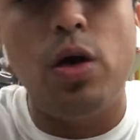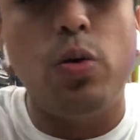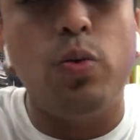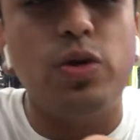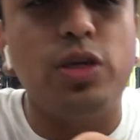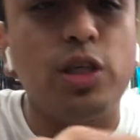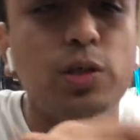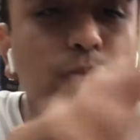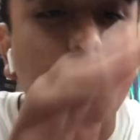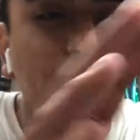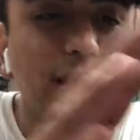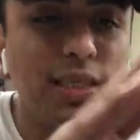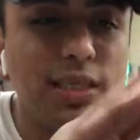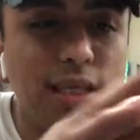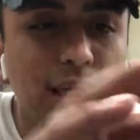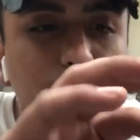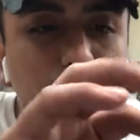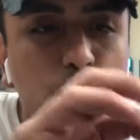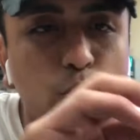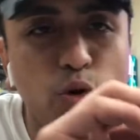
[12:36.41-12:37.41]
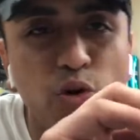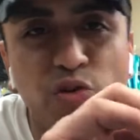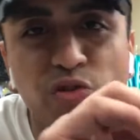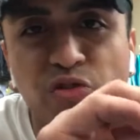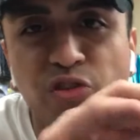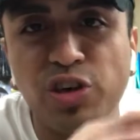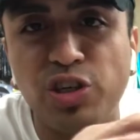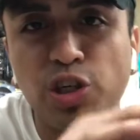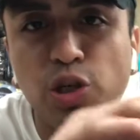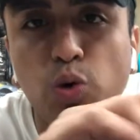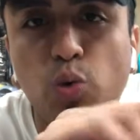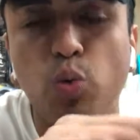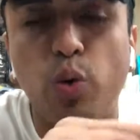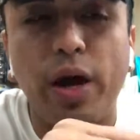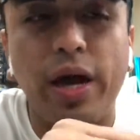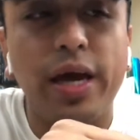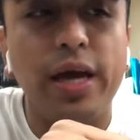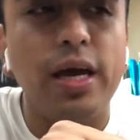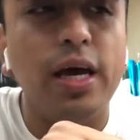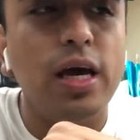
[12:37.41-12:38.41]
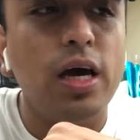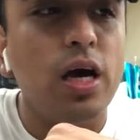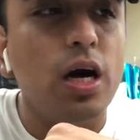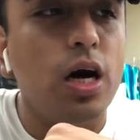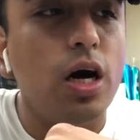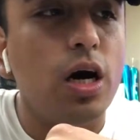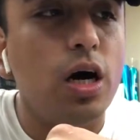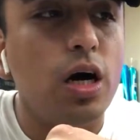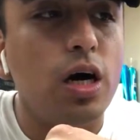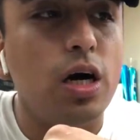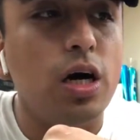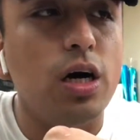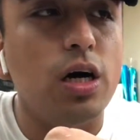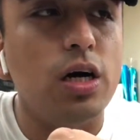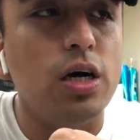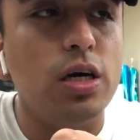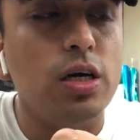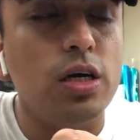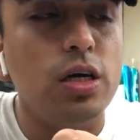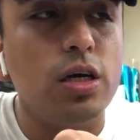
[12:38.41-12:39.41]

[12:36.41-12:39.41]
which is basically a more efficient way, to